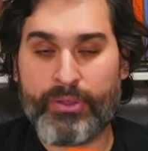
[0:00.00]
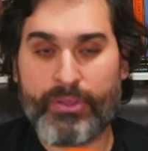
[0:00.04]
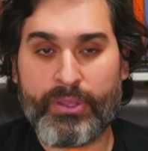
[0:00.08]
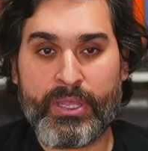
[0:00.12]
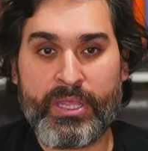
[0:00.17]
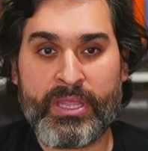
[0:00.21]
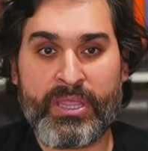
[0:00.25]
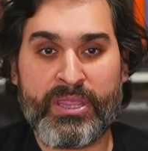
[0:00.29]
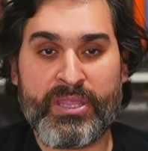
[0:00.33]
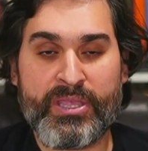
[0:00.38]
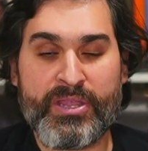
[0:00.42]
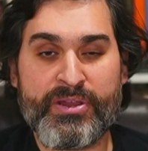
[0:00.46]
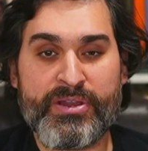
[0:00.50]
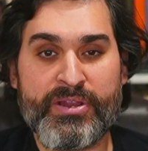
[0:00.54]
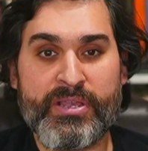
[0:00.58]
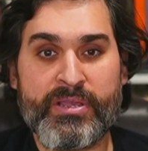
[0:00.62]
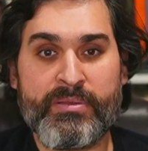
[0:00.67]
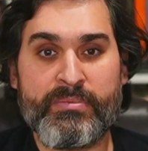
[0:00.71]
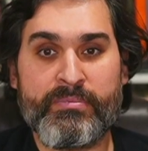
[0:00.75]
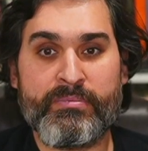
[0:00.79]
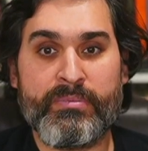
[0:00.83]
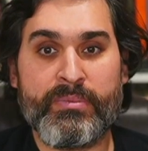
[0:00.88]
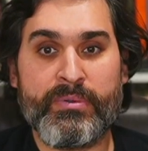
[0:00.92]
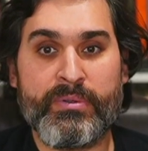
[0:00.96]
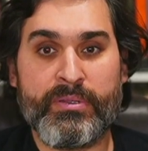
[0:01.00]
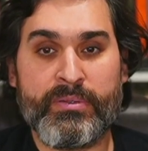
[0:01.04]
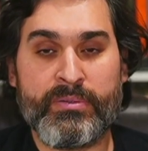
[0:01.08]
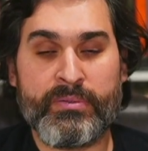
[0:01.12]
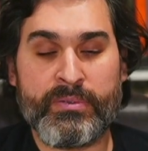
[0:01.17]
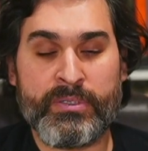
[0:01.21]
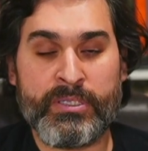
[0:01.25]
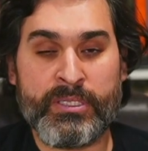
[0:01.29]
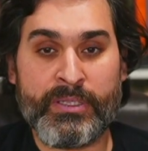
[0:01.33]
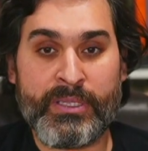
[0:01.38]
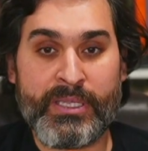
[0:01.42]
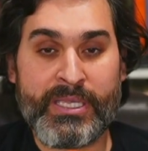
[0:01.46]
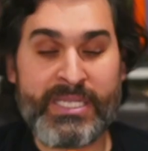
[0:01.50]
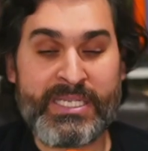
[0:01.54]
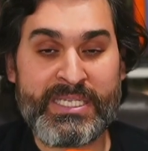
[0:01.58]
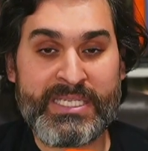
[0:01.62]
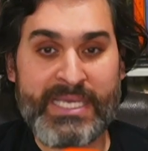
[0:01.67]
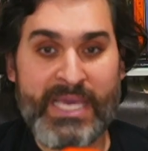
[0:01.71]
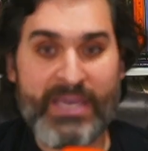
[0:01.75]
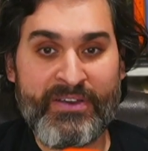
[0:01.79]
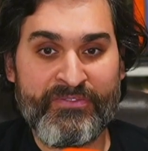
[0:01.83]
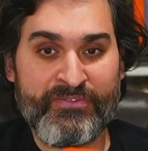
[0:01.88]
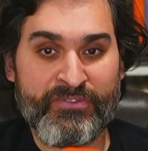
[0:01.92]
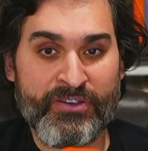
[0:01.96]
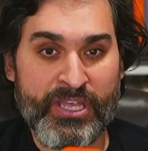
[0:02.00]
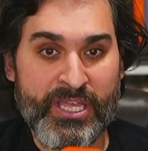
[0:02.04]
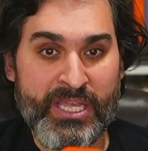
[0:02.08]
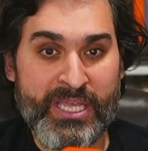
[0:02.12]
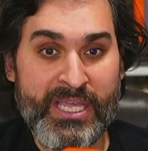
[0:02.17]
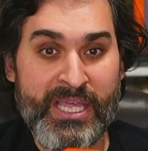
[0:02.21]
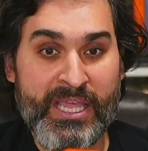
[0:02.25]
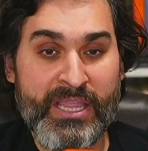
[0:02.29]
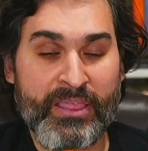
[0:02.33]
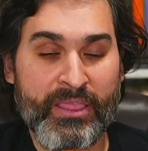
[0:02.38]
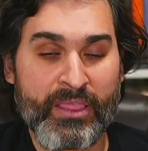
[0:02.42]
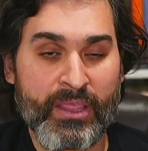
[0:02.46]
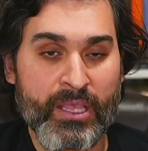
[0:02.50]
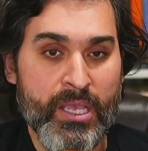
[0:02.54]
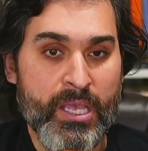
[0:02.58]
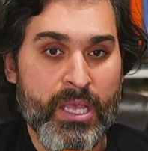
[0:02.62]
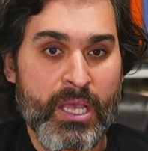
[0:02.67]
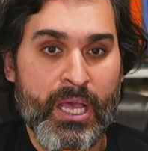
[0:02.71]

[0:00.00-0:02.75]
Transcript: Ethereum ETF for ETH.